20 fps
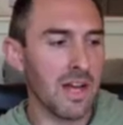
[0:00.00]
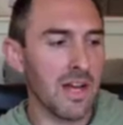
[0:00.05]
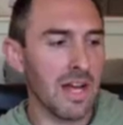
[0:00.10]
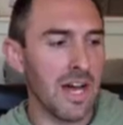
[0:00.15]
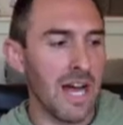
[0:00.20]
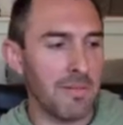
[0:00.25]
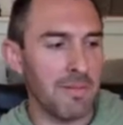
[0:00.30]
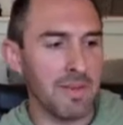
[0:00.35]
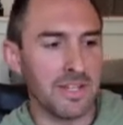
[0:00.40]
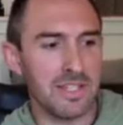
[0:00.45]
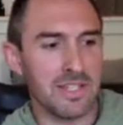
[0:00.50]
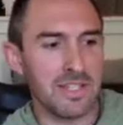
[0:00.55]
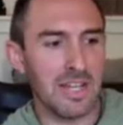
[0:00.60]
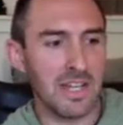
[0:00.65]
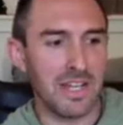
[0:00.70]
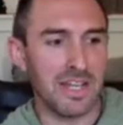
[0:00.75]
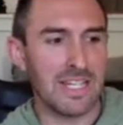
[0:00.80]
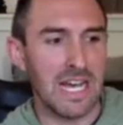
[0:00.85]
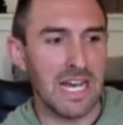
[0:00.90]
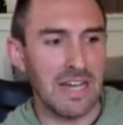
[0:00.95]
I've been kind
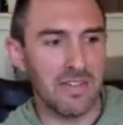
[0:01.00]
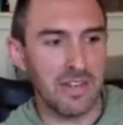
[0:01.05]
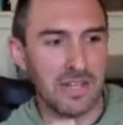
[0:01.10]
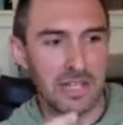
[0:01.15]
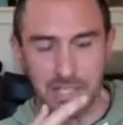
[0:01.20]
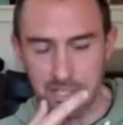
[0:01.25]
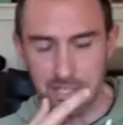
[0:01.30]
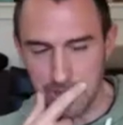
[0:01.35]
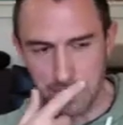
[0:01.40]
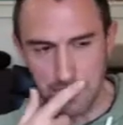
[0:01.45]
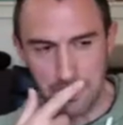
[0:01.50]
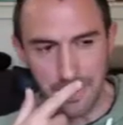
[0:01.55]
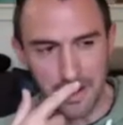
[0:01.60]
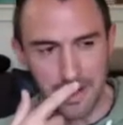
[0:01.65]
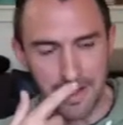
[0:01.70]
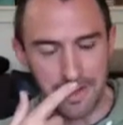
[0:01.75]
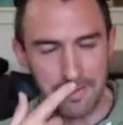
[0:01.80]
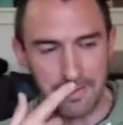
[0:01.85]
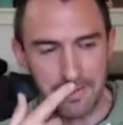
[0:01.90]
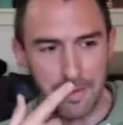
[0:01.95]
of diving into
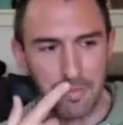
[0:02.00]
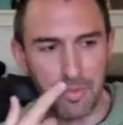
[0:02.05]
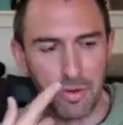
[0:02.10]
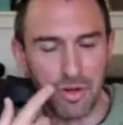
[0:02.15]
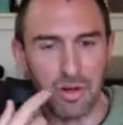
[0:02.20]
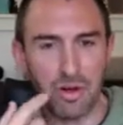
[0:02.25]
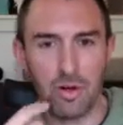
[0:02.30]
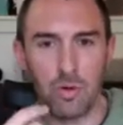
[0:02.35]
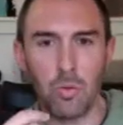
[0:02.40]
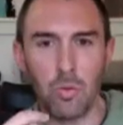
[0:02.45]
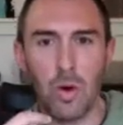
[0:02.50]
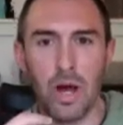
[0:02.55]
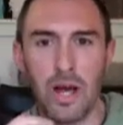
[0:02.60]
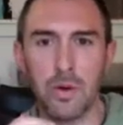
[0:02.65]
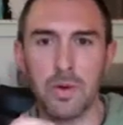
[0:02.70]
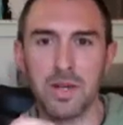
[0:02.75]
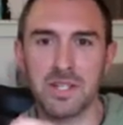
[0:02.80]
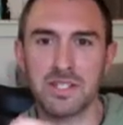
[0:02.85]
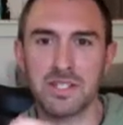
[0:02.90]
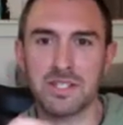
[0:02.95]
a book called Why
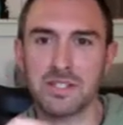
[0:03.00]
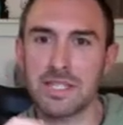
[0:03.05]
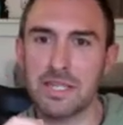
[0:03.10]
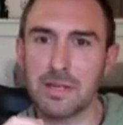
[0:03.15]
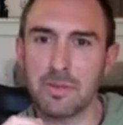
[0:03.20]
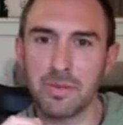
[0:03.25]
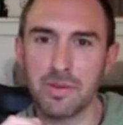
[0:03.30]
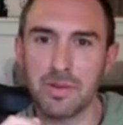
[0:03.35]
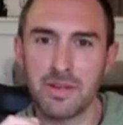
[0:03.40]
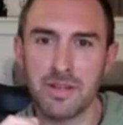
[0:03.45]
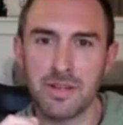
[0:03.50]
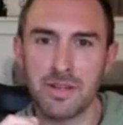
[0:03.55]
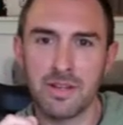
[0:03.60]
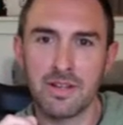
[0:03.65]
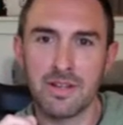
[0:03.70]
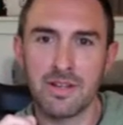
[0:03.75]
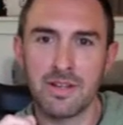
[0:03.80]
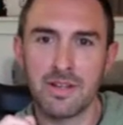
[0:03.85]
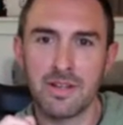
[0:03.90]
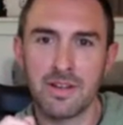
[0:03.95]
We Sleep
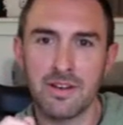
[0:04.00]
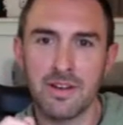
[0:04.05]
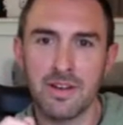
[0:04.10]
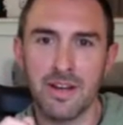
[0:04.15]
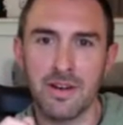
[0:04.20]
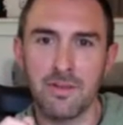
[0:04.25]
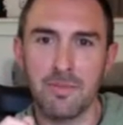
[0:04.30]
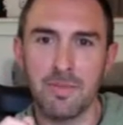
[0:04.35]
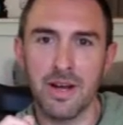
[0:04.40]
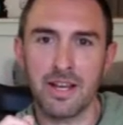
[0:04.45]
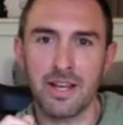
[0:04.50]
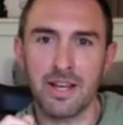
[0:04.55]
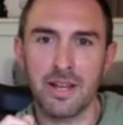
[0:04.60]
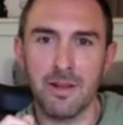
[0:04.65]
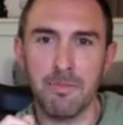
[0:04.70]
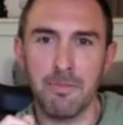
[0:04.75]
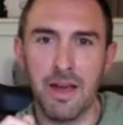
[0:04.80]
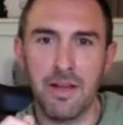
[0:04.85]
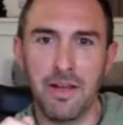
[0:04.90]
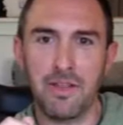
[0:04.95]
by a guy
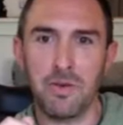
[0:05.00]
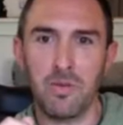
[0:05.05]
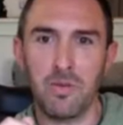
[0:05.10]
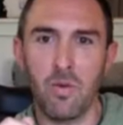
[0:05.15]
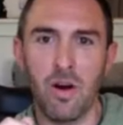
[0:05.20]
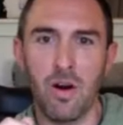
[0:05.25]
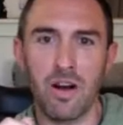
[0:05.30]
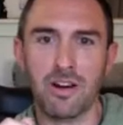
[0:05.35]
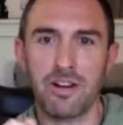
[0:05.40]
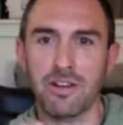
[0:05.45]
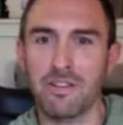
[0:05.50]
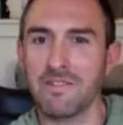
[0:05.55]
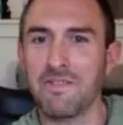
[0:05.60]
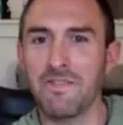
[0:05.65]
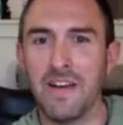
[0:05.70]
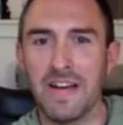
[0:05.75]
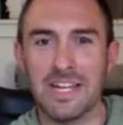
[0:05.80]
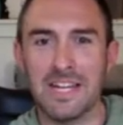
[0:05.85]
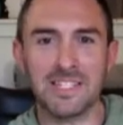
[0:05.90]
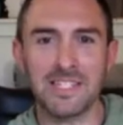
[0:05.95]
named Matthew Walker.
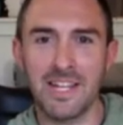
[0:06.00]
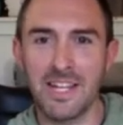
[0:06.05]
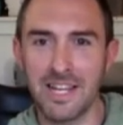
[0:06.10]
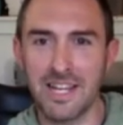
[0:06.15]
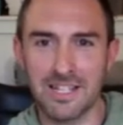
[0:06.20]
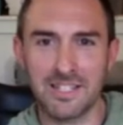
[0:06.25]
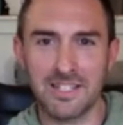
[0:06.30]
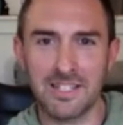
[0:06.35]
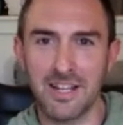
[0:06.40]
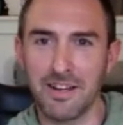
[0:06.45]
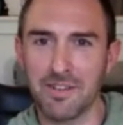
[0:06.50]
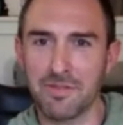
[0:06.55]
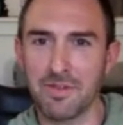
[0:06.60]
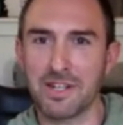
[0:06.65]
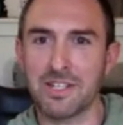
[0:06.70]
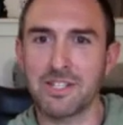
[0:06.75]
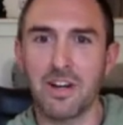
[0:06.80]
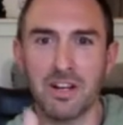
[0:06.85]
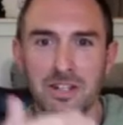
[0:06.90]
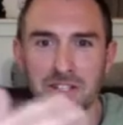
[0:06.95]
Fascinating stuff,
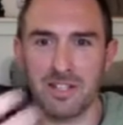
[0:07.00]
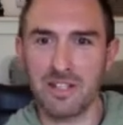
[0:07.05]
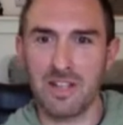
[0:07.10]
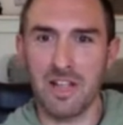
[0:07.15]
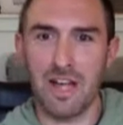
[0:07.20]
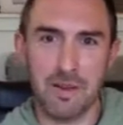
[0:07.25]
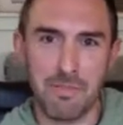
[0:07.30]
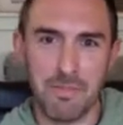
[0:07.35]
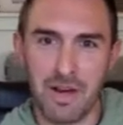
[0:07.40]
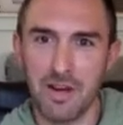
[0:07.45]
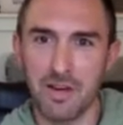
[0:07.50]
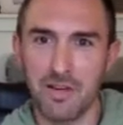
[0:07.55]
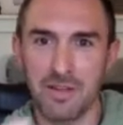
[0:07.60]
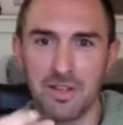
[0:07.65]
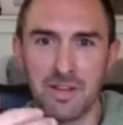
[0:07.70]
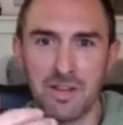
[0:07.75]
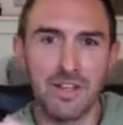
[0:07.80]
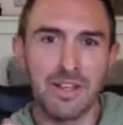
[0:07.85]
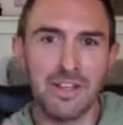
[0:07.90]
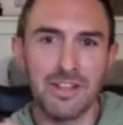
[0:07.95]
right? Talks a lot about
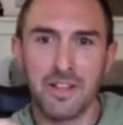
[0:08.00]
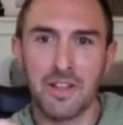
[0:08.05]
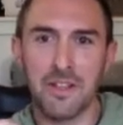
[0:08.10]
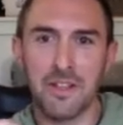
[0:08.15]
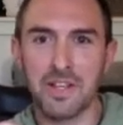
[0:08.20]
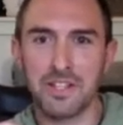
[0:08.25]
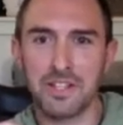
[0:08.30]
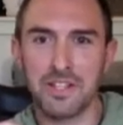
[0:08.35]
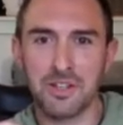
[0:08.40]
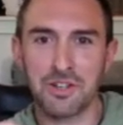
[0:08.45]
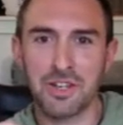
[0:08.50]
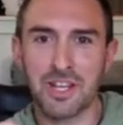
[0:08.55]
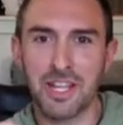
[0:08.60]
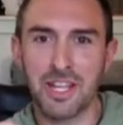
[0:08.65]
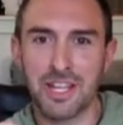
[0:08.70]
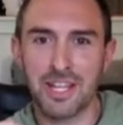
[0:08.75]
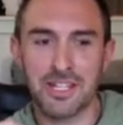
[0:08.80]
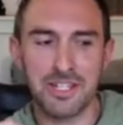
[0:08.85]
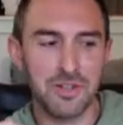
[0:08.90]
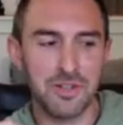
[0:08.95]
the things you're
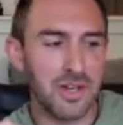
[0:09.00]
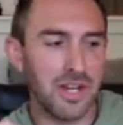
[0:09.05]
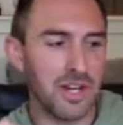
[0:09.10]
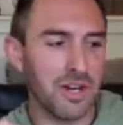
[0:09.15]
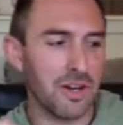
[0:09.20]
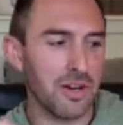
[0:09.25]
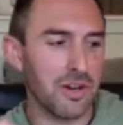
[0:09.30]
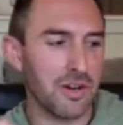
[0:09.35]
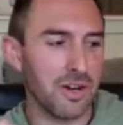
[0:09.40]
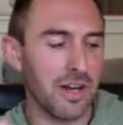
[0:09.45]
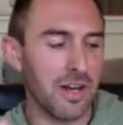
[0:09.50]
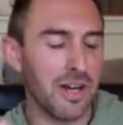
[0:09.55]
getting into here.